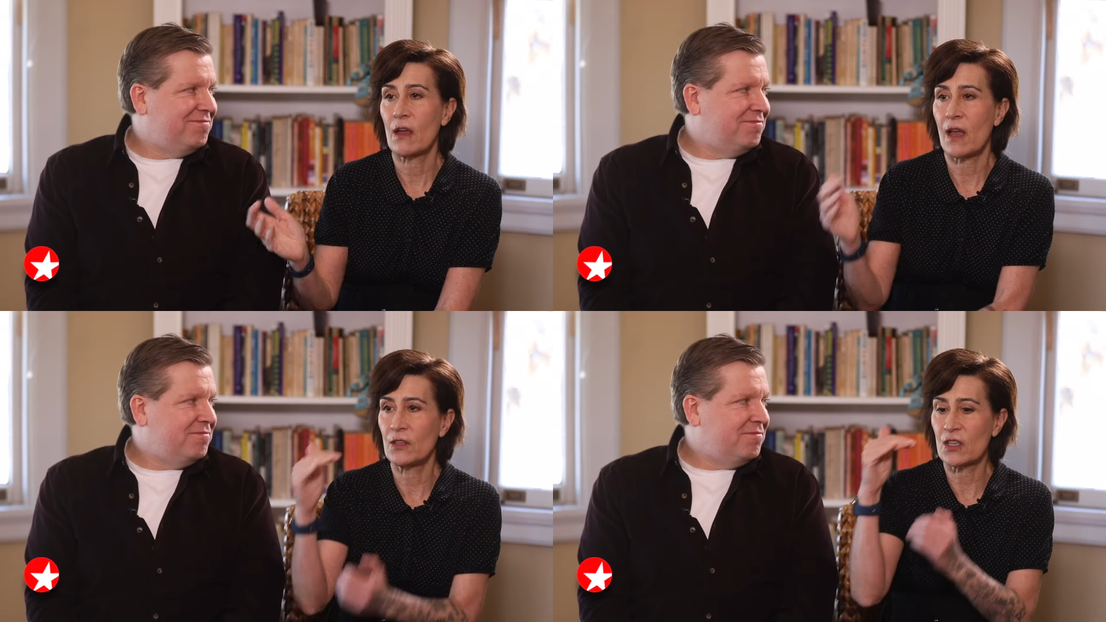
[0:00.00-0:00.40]

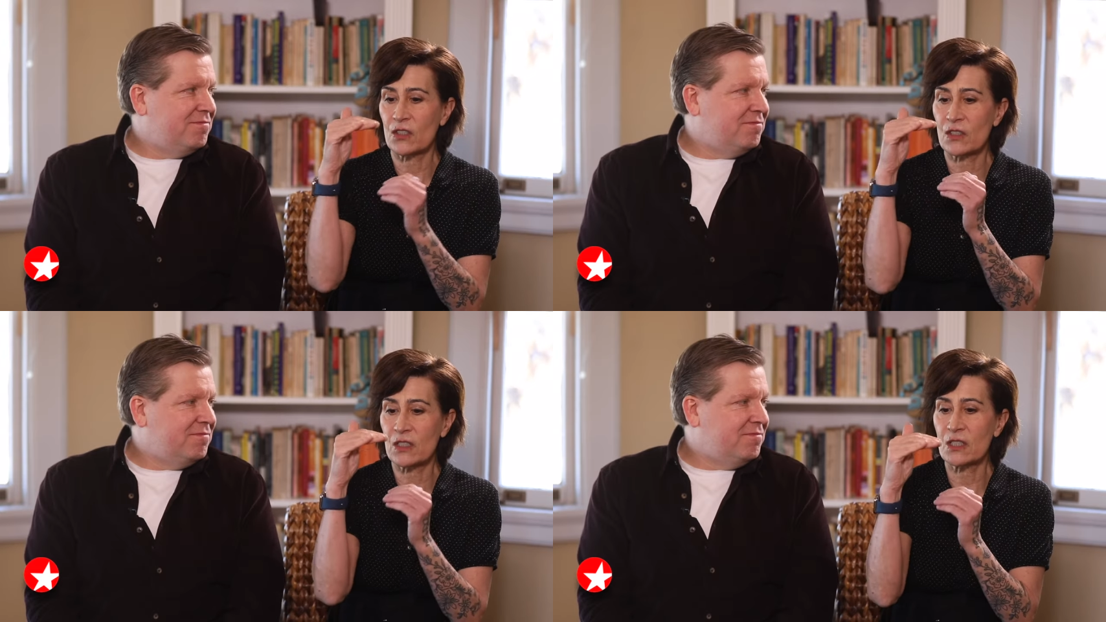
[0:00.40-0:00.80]
Speaker 1: That, and
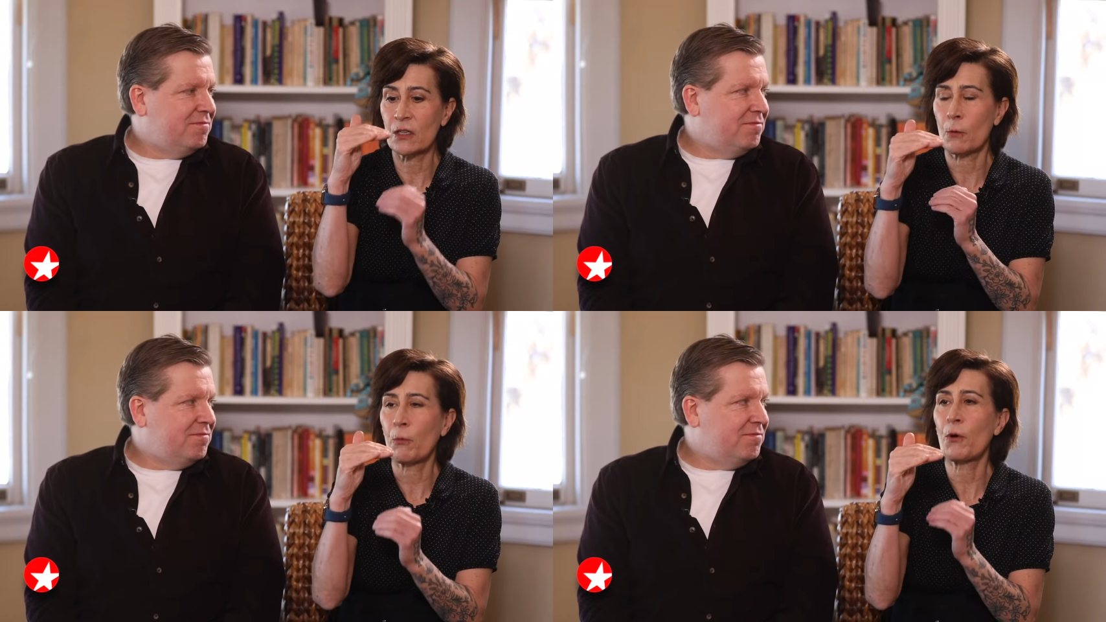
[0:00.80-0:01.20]
that it's
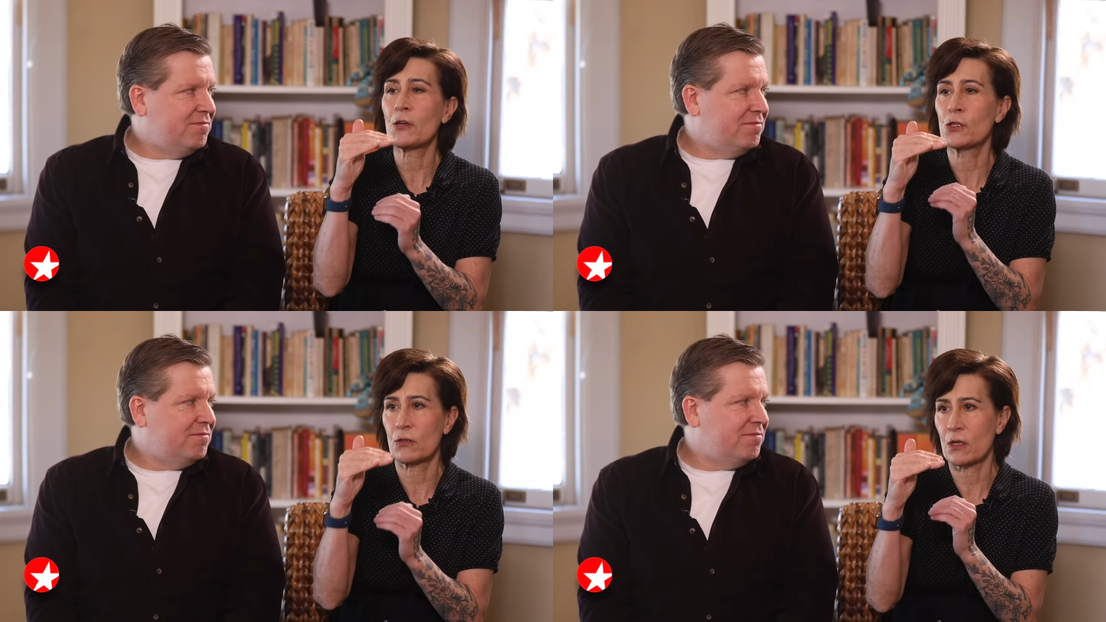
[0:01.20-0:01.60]
not the
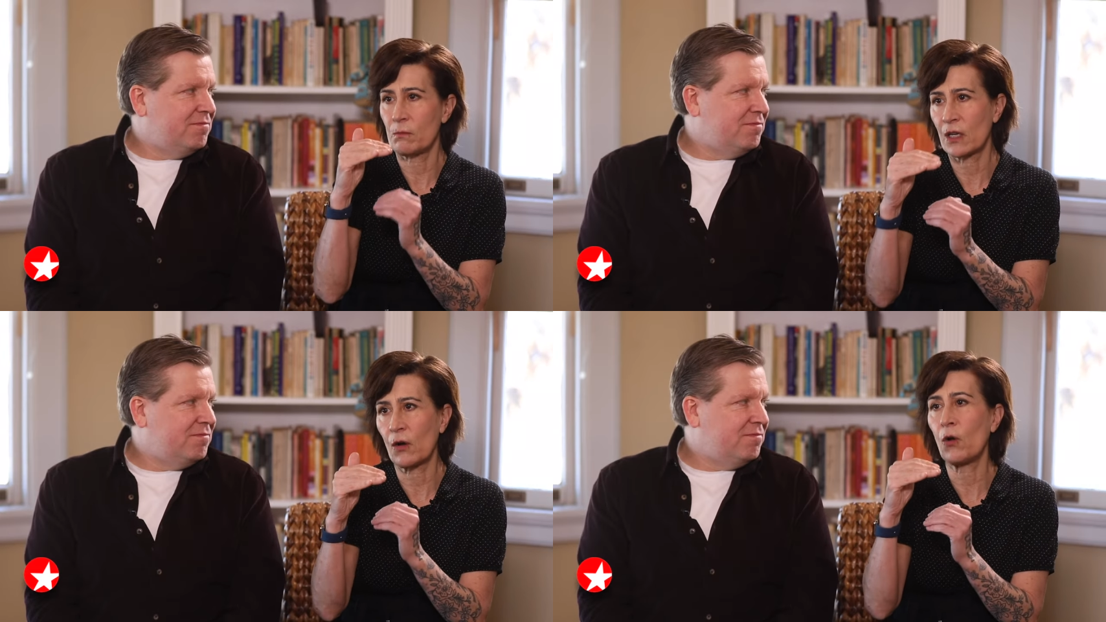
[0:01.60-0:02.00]
pressure to
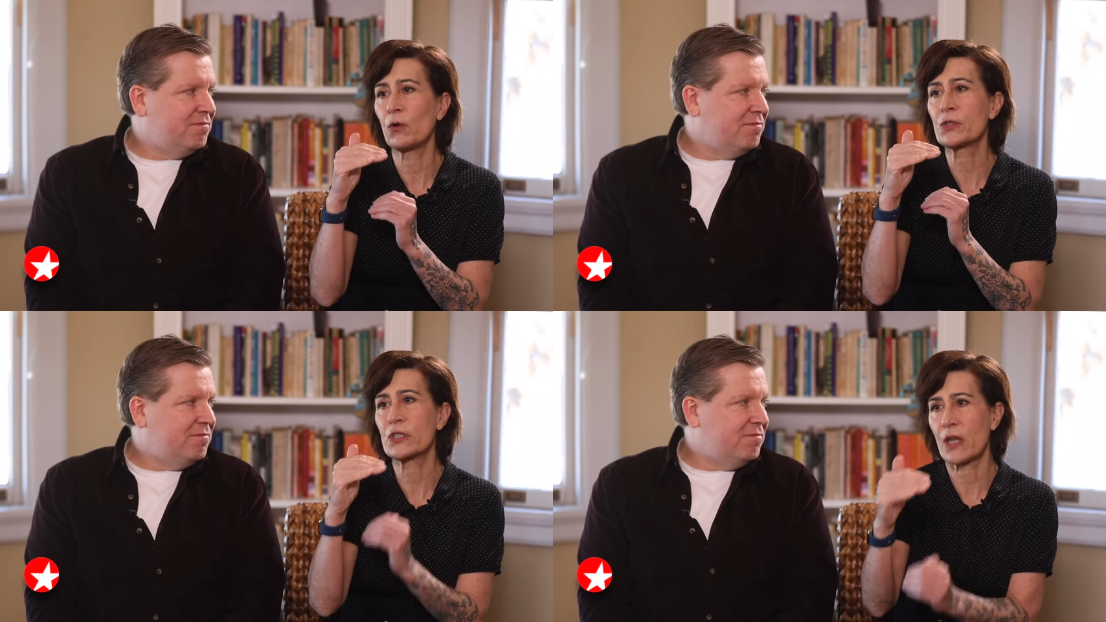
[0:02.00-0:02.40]
make a
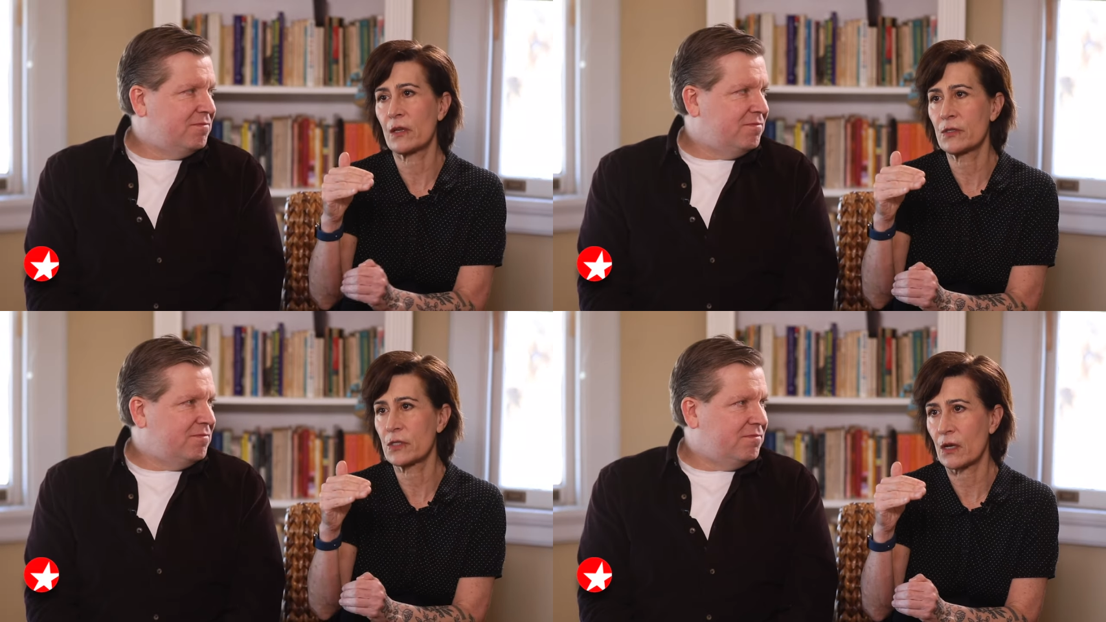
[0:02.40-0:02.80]
whole
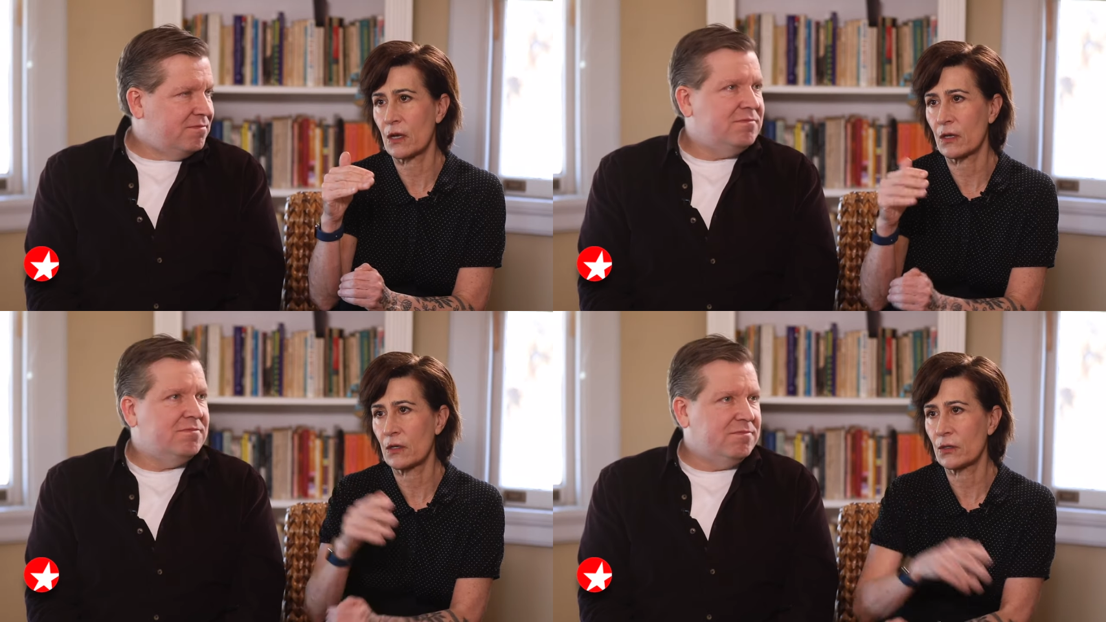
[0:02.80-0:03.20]

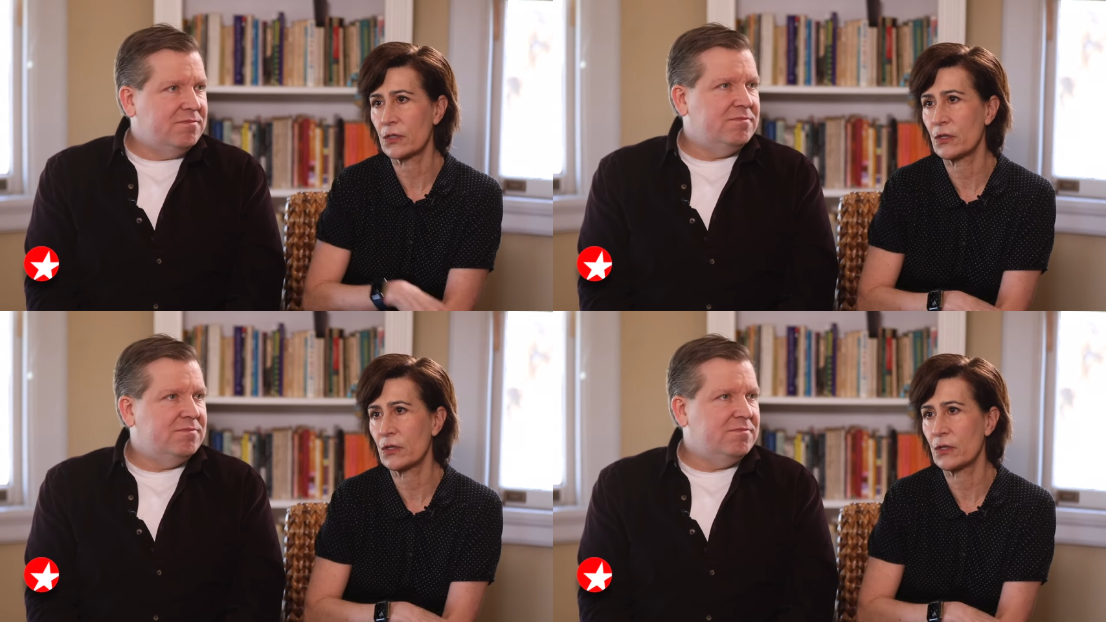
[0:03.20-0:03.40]
stanza mm -hmm.